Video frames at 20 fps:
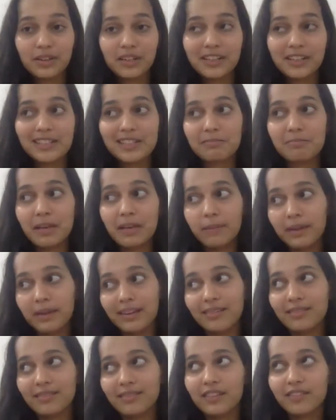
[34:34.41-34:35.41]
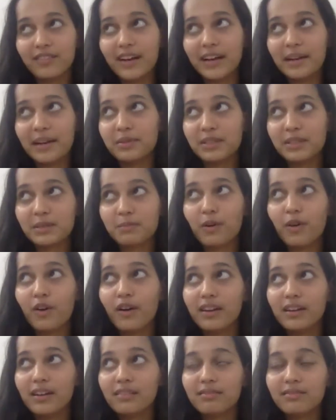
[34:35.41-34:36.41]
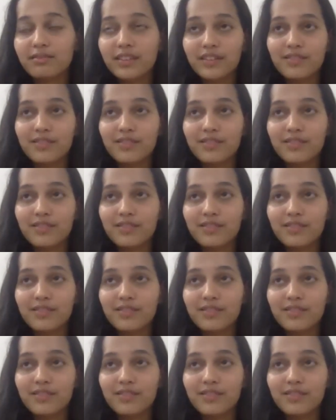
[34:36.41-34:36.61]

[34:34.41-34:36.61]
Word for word: urgency because maybe if I was born